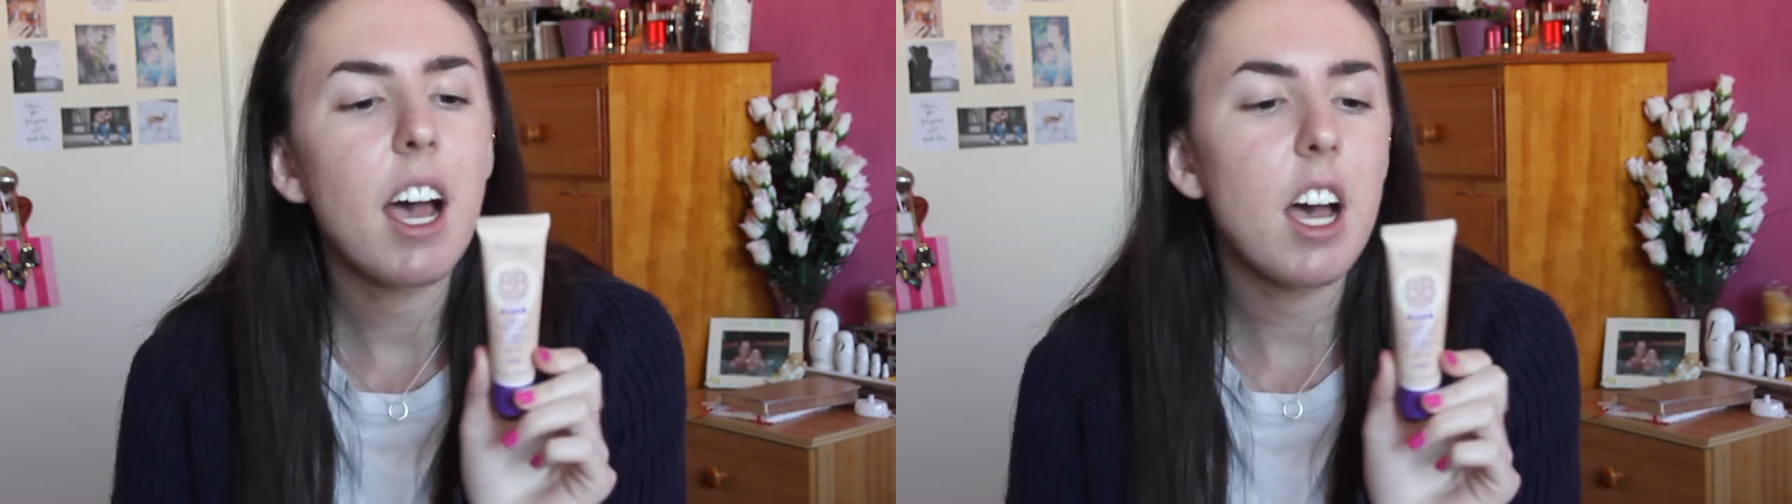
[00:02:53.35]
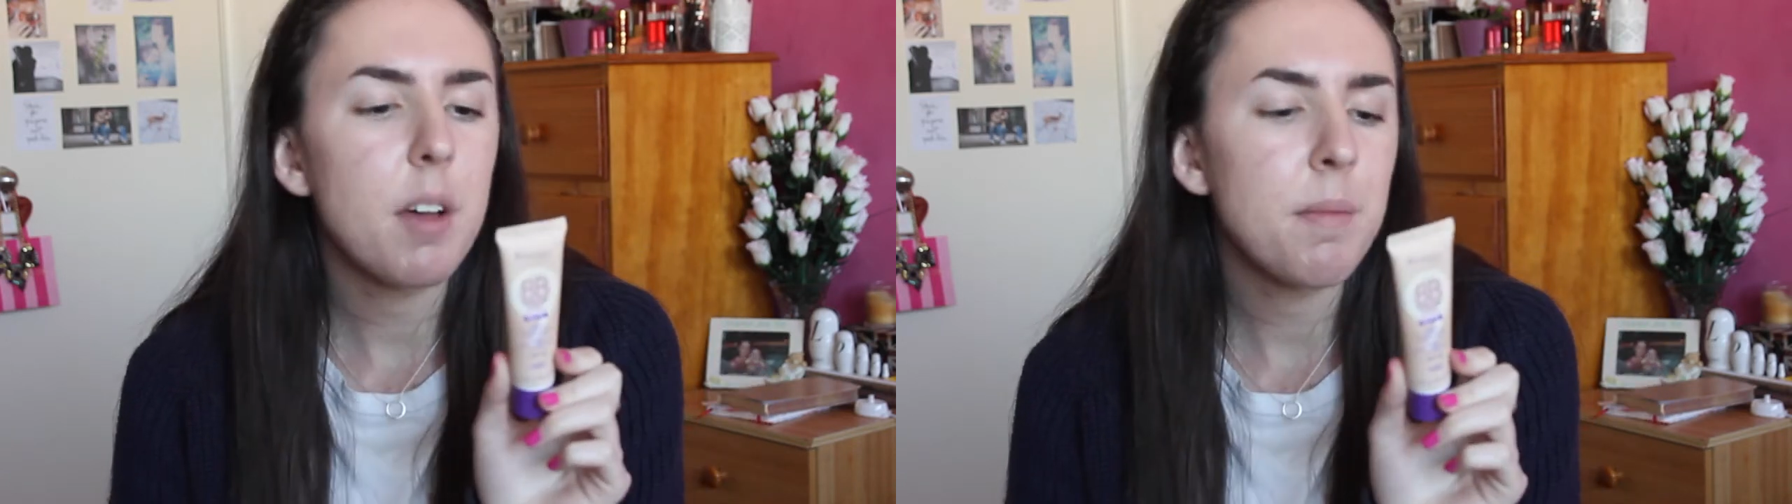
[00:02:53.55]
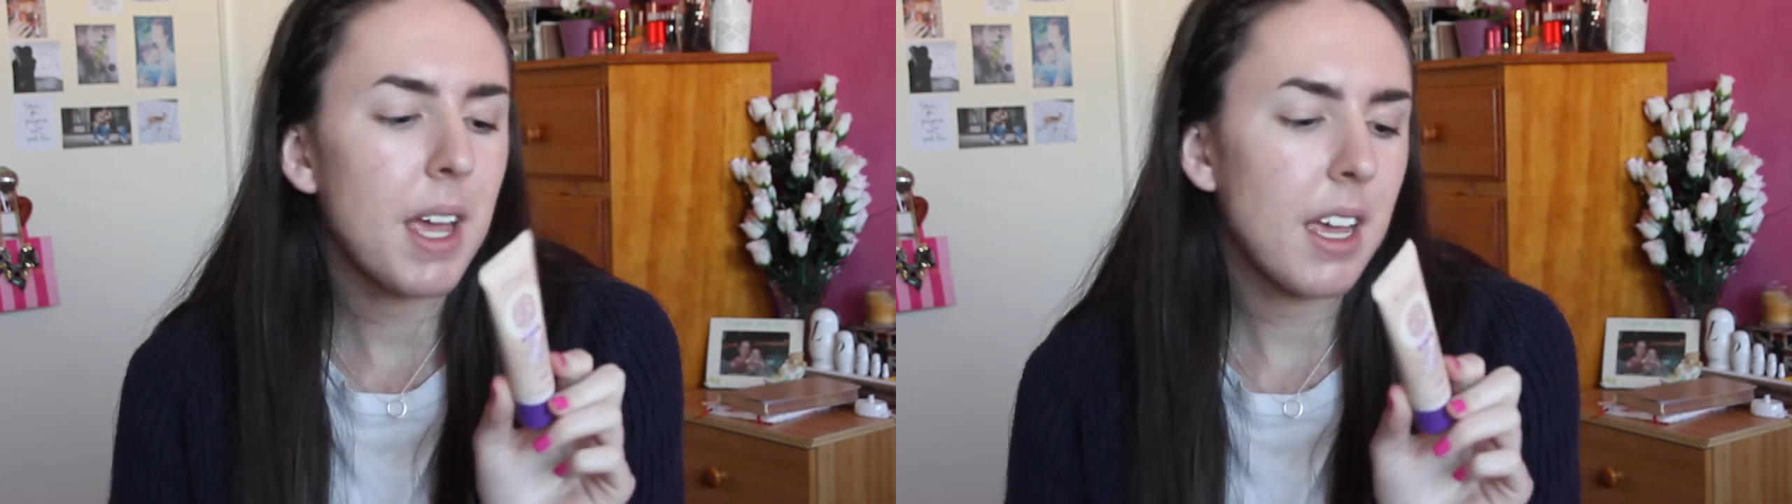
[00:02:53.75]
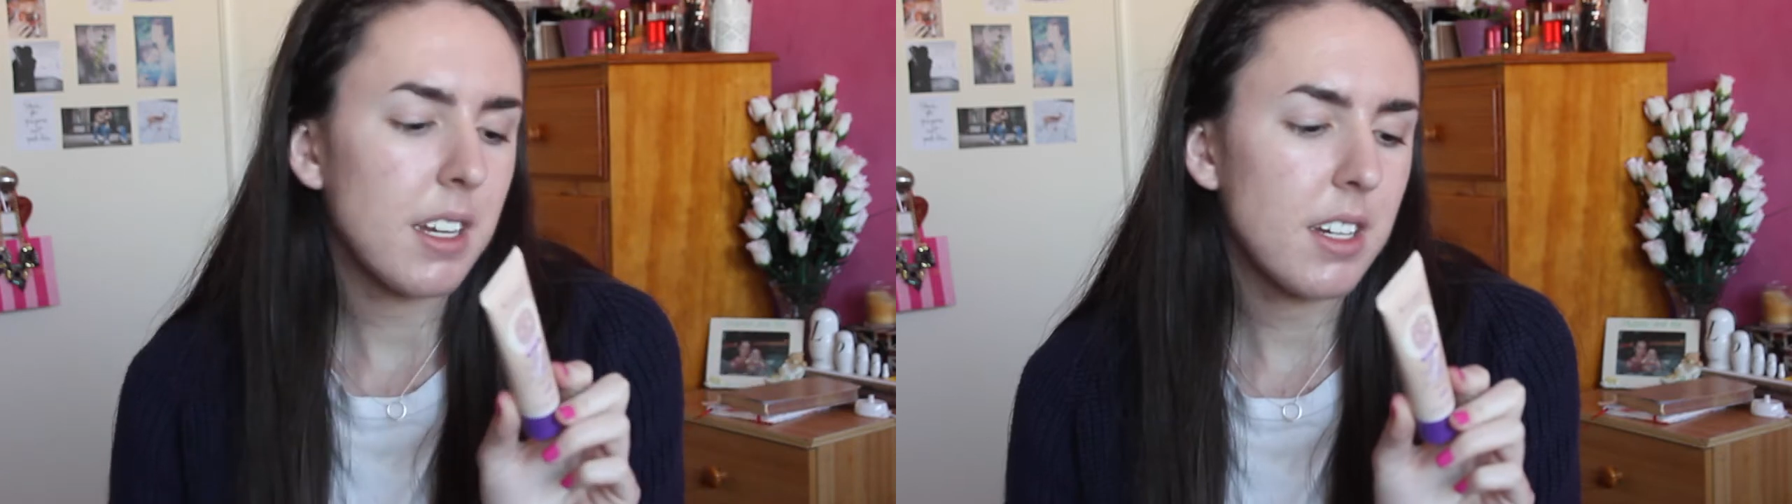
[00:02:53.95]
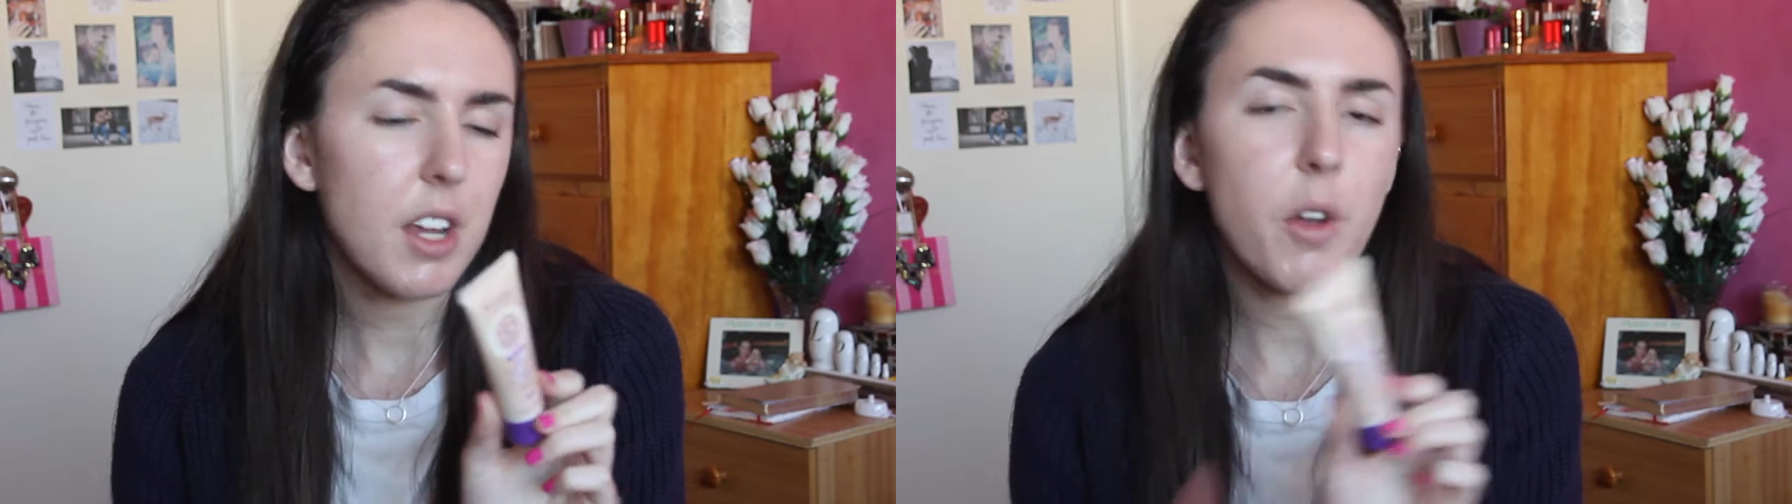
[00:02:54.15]
um,
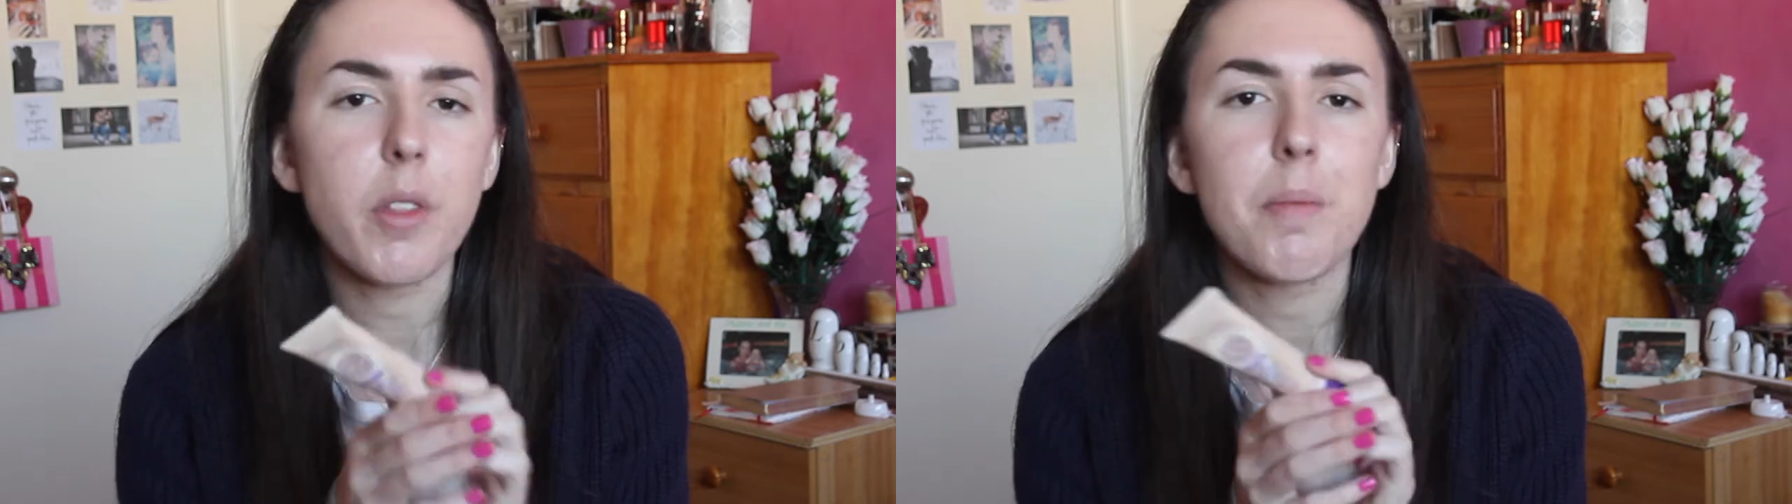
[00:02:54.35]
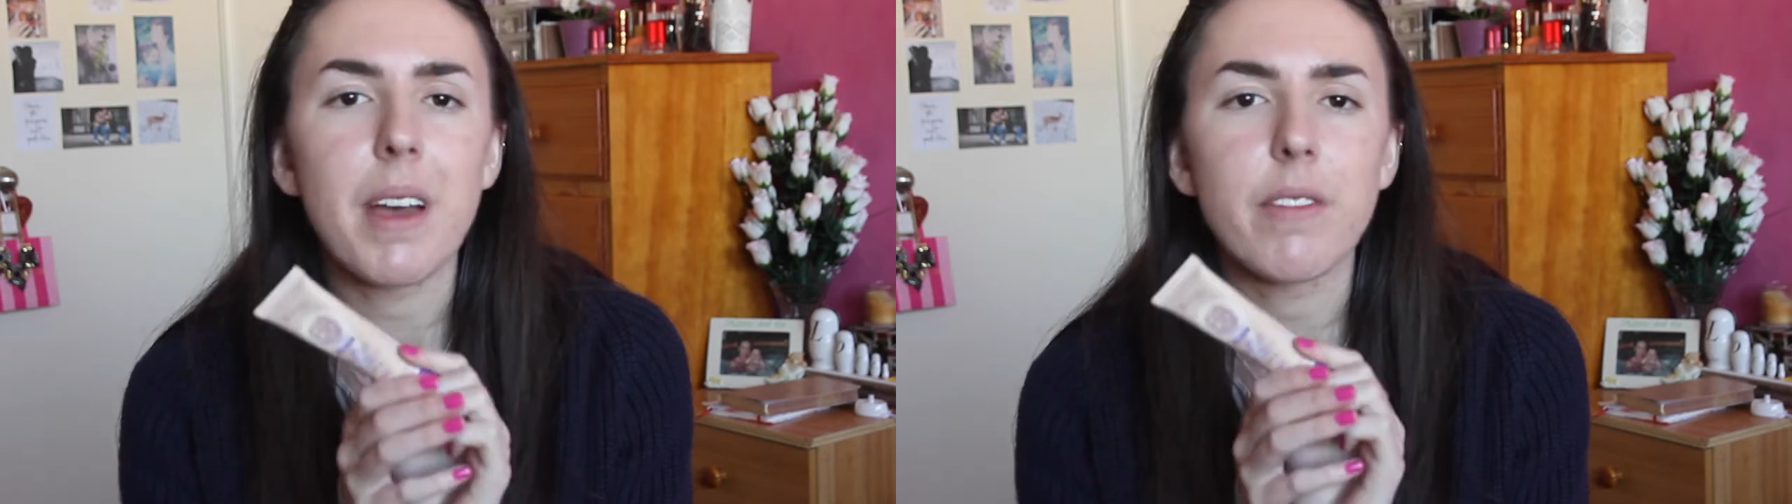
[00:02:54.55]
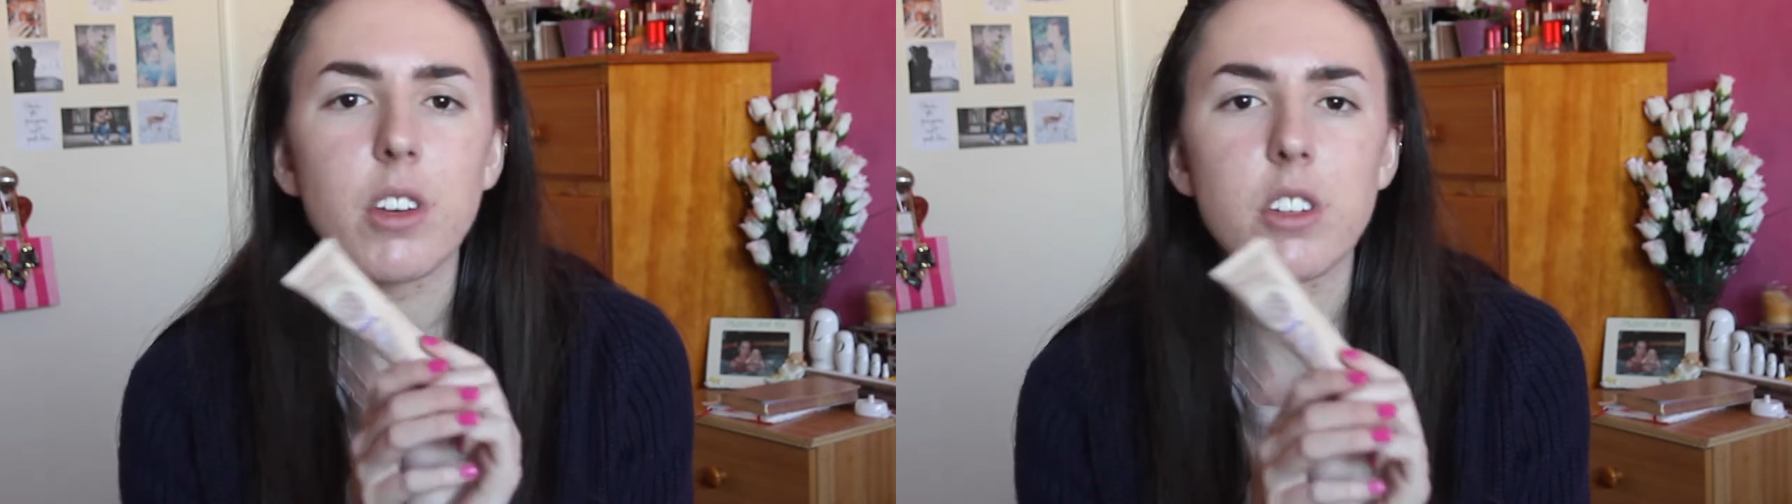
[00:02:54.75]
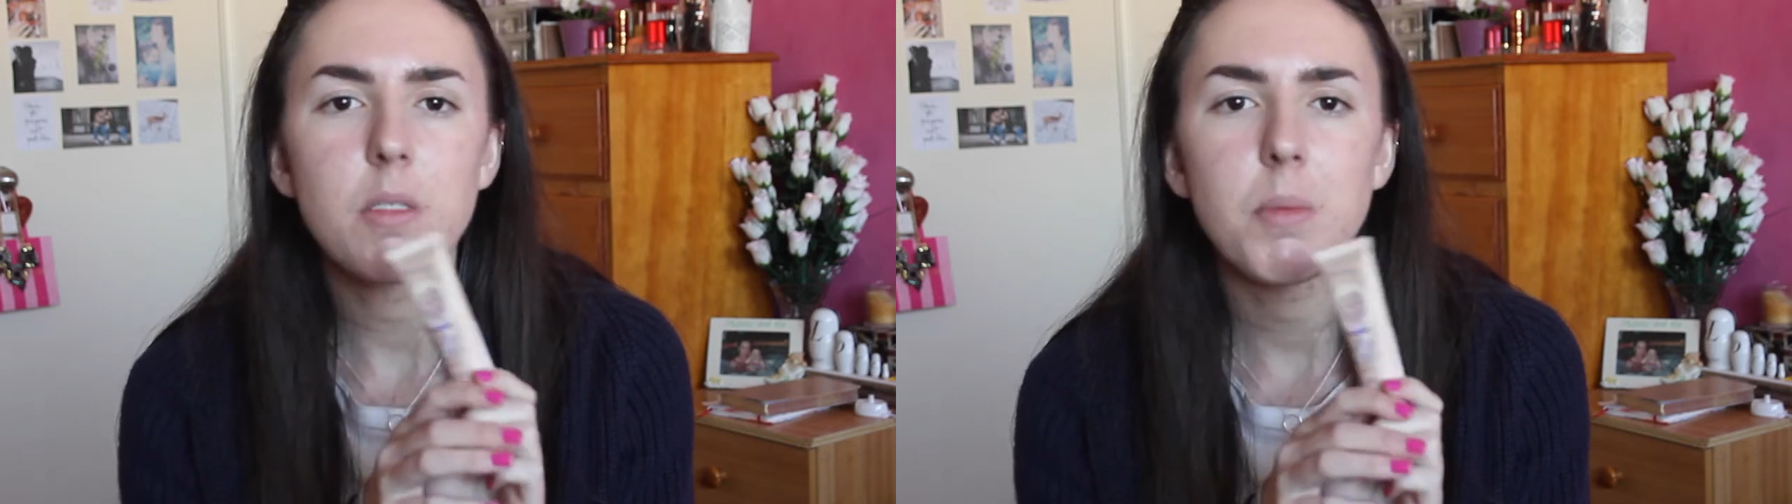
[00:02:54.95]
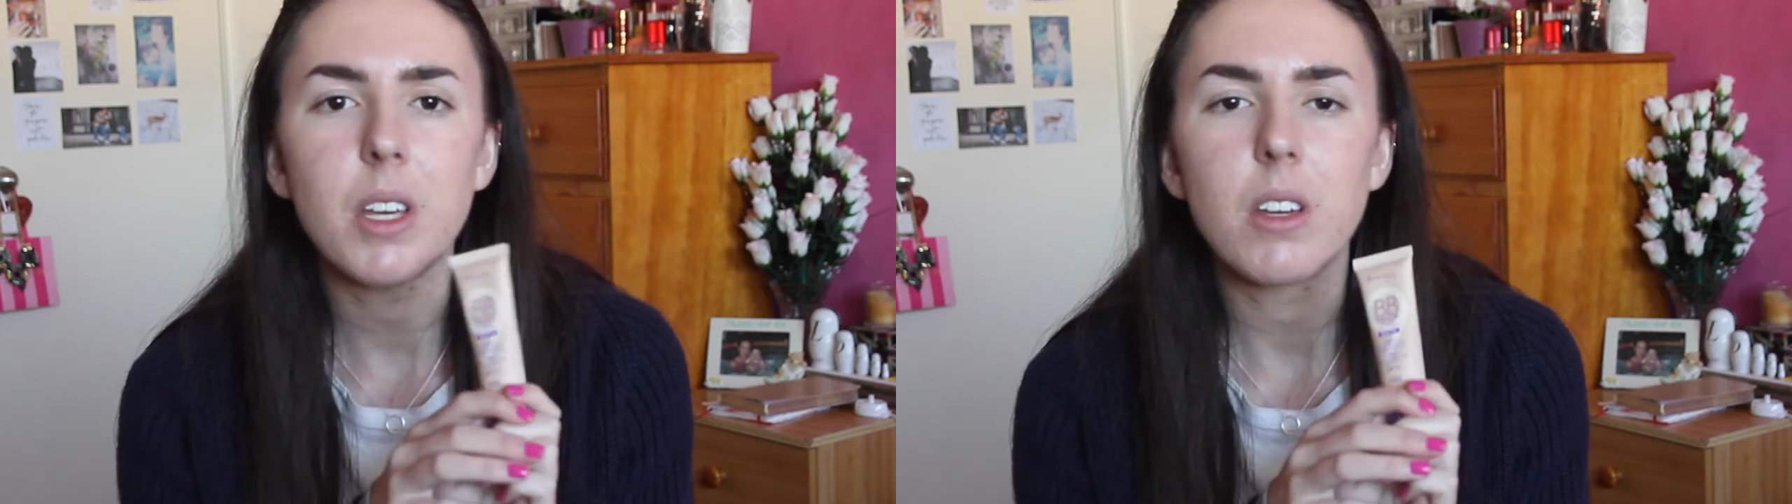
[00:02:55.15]
and I got the matte
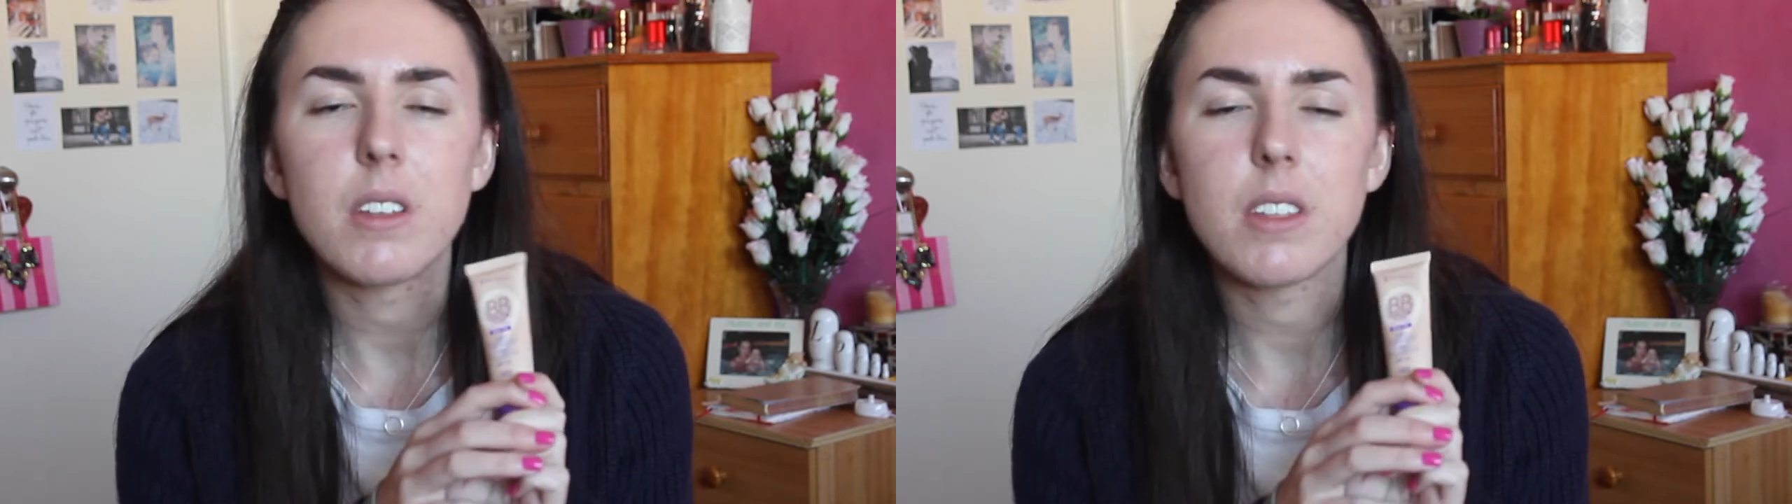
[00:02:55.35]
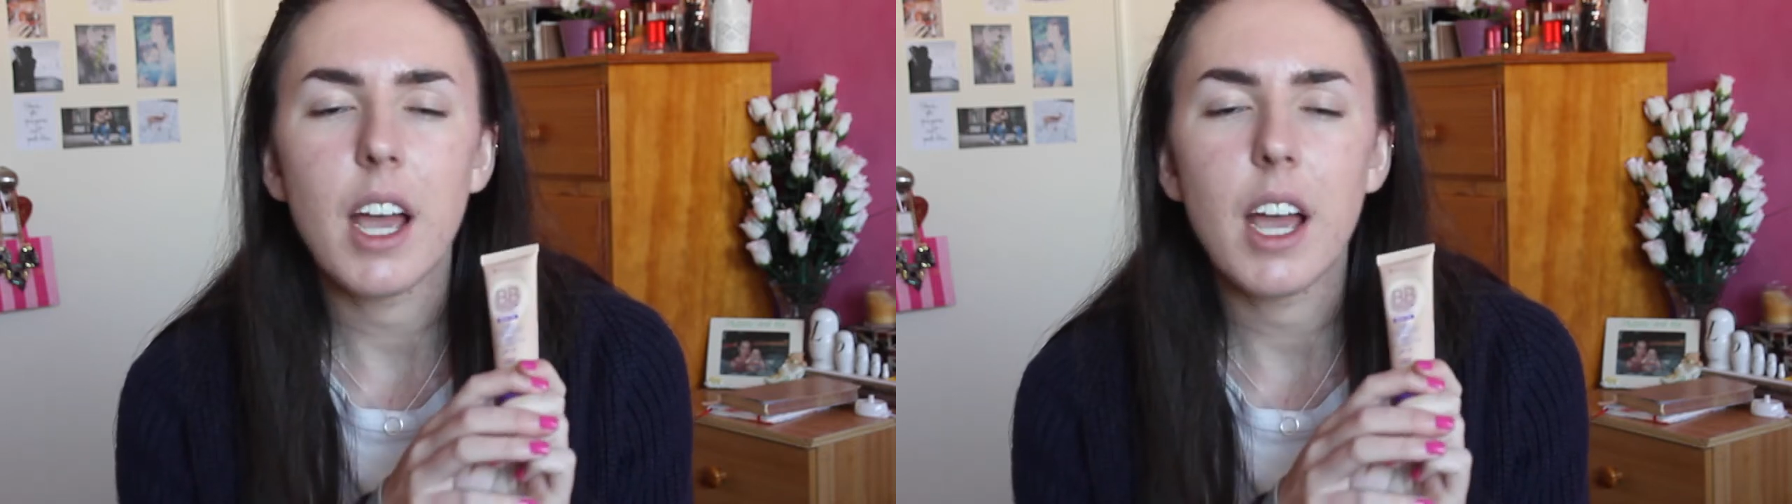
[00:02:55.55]
version because